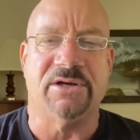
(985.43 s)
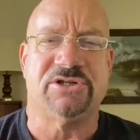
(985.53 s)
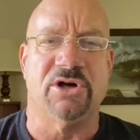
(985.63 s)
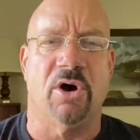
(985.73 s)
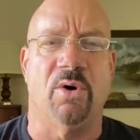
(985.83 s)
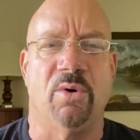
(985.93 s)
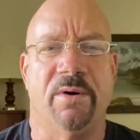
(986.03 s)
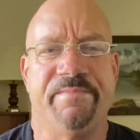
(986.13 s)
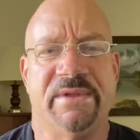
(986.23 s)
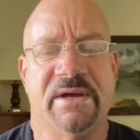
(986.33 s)

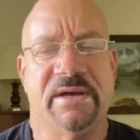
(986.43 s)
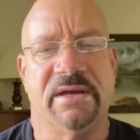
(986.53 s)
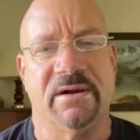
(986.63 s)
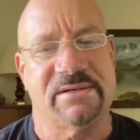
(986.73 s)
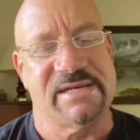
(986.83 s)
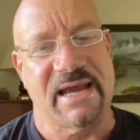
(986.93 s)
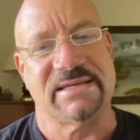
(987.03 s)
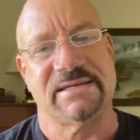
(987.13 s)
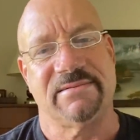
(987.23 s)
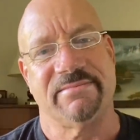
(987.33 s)
So, you know,
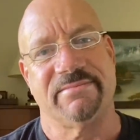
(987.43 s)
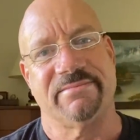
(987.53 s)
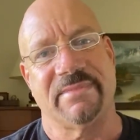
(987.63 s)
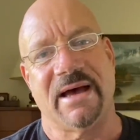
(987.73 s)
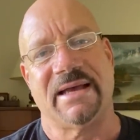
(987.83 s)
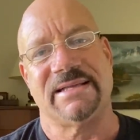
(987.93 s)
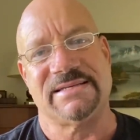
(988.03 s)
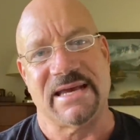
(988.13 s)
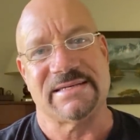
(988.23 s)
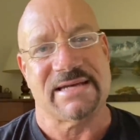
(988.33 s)
sex, I could
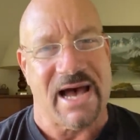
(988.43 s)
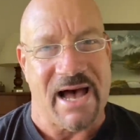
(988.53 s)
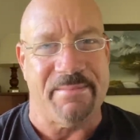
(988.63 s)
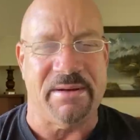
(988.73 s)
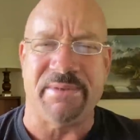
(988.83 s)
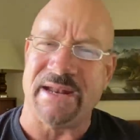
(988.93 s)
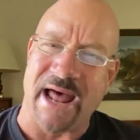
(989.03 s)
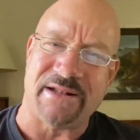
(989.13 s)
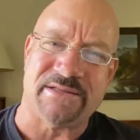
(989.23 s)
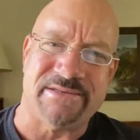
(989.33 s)
say, is common, but
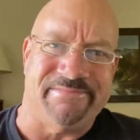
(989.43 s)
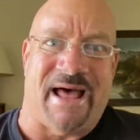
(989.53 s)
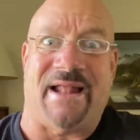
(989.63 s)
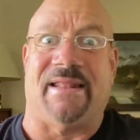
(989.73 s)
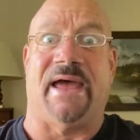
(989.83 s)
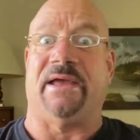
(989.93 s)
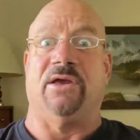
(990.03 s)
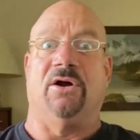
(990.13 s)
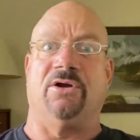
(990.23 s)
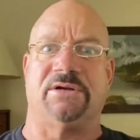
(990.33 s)
not like,
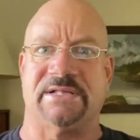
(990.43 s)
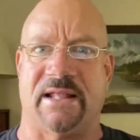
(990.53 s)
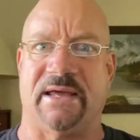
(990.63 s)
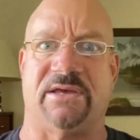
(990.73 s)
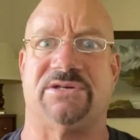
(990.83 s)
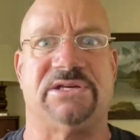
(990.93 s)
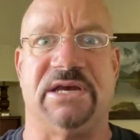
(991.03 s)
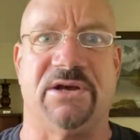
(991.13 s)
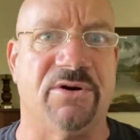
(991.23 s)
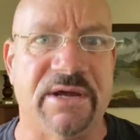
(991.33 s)
you know, it's not like you
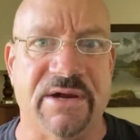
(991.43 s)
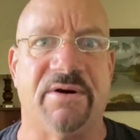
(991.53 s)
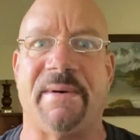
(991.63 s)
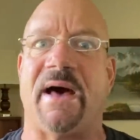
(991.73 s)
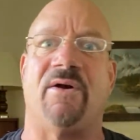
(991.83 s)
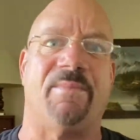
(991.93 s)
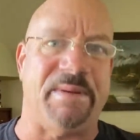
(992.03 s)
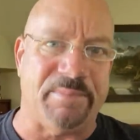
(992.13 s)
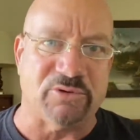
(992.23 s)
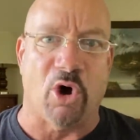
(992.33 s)
see it or hear about it or
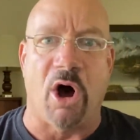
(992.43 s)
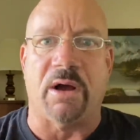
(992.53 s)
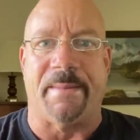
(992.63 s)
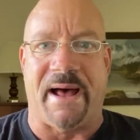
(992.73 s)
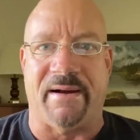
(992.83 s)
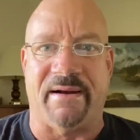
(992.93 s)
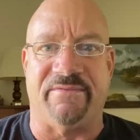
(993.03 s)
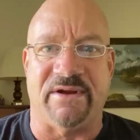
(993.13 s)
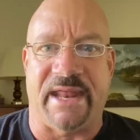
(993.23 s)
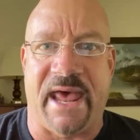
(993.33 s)
people talk about it
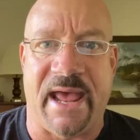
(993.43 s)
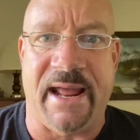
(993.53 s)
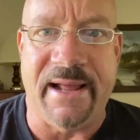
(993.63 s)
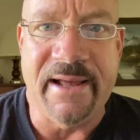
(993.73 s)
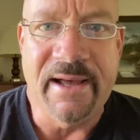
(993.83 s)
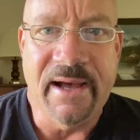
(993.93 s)
every day.